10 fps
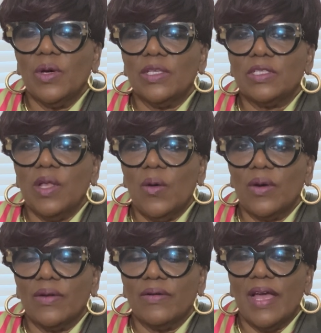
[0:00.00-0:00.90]
one is
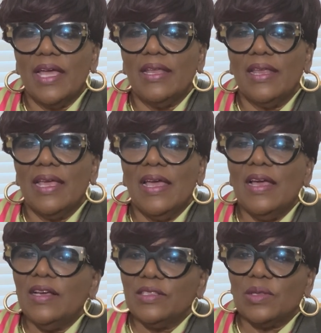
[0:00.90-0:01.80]
lower, right?
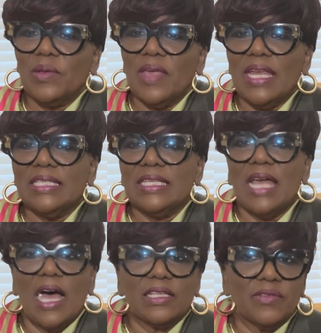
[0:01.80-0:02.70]
So that is an
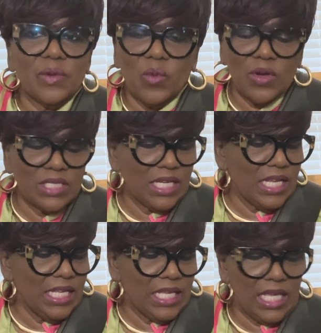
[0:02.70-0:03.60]
octave. It works in
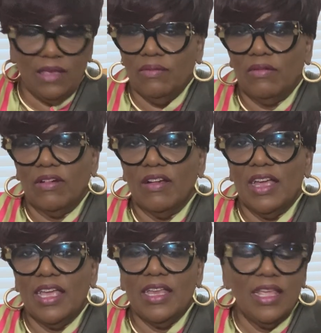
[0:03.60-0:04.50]
any key,
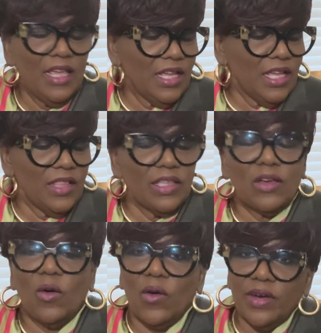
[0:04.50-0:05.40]
right? In
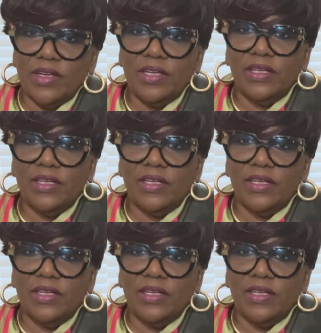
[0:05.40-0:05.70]
the chord